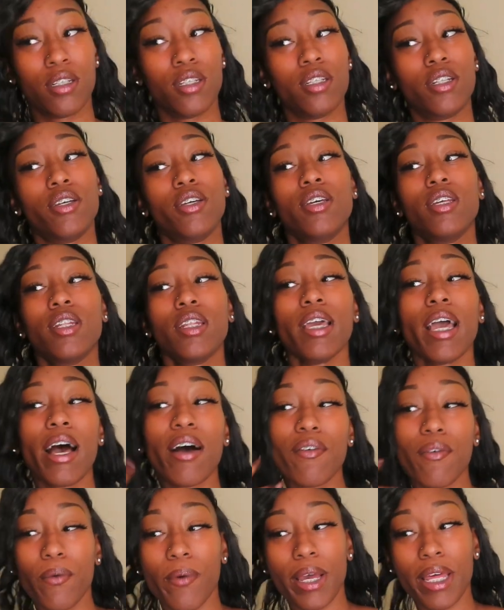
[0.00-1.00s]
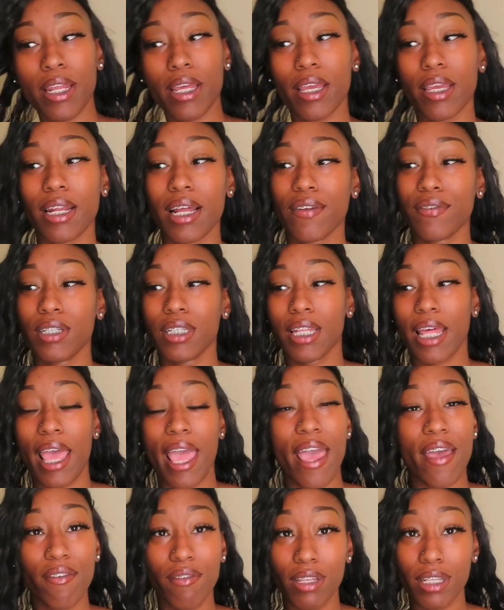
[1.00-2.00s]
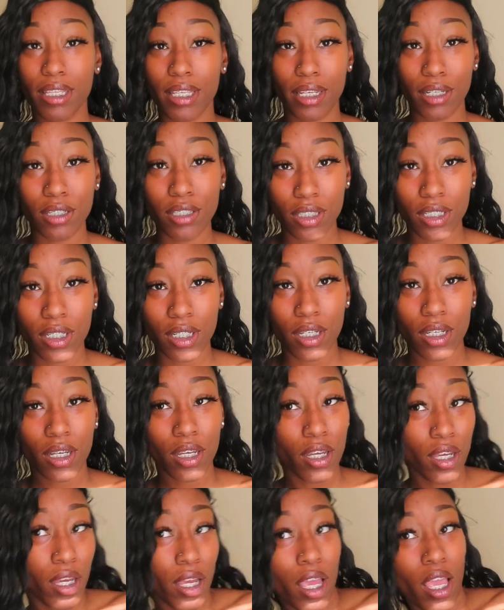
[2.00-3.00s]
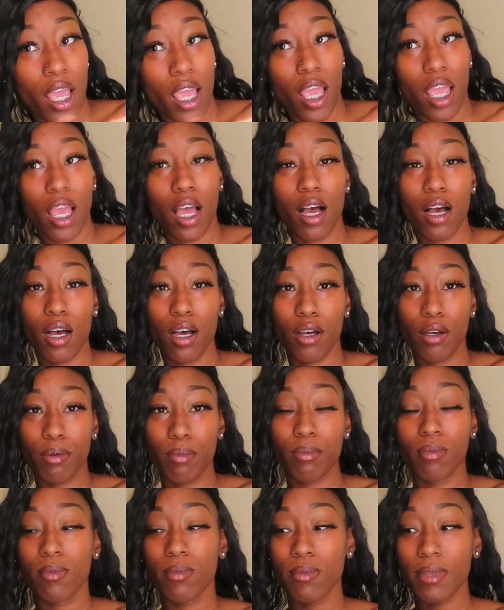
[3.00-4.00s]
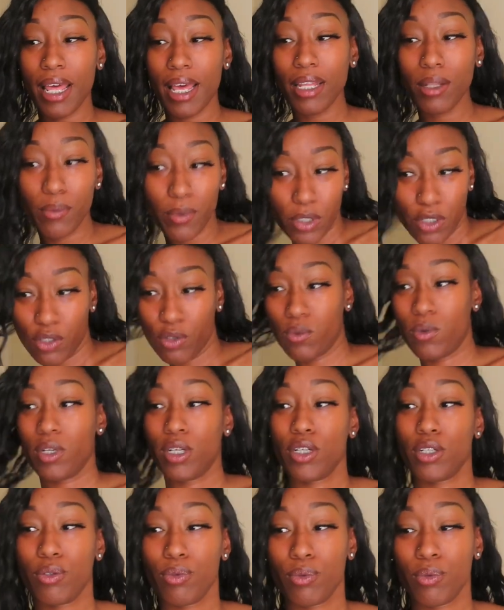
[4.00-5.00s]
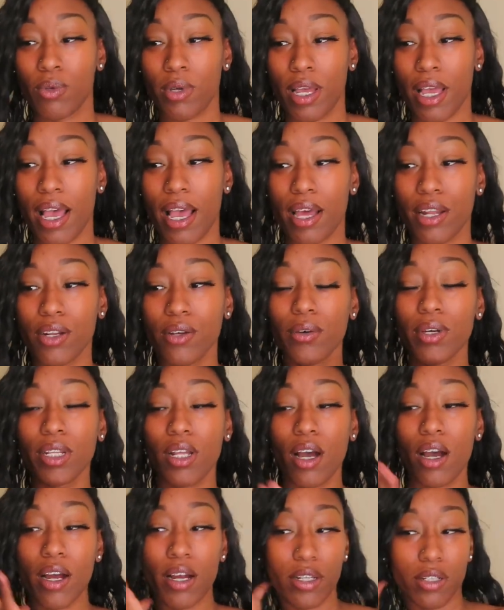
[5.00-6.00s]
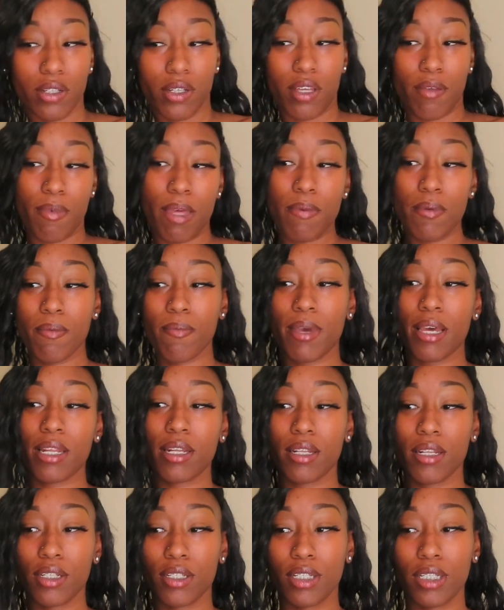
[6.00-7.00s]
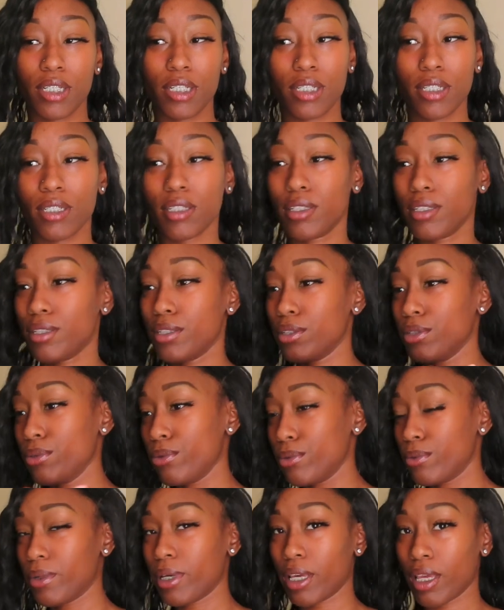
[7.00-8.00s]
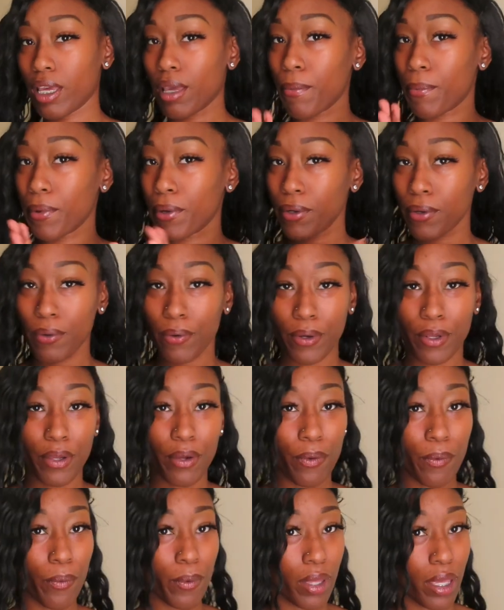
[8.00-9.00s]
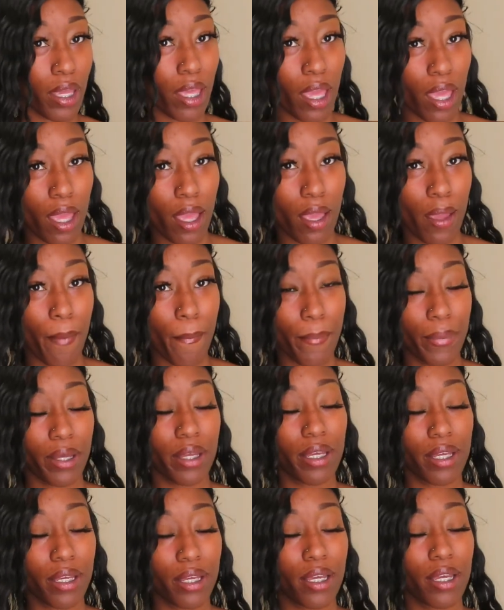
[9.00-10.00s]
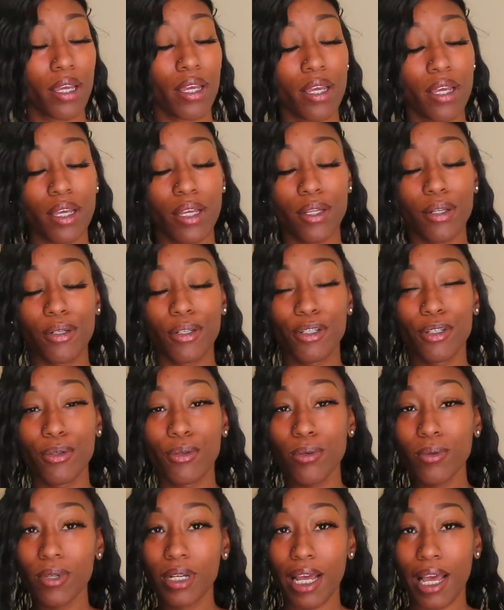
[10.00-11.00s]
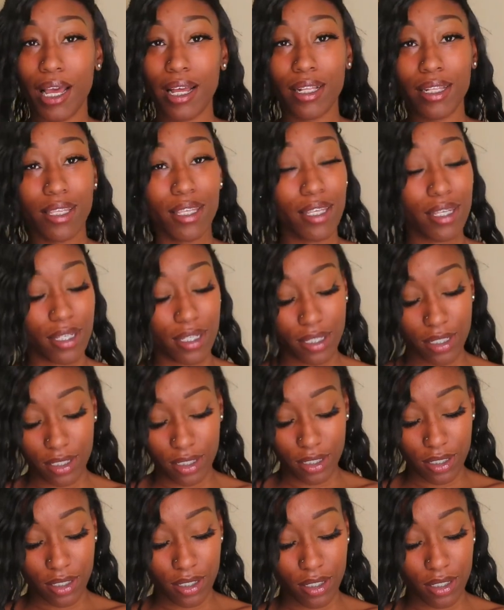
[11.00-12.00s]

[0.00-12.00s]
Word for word: So you see how wet and I just haven't touched it. Um, that's what you want to do. I know it's hard, so it may be better to just do it and put it on your wig head, but do not touch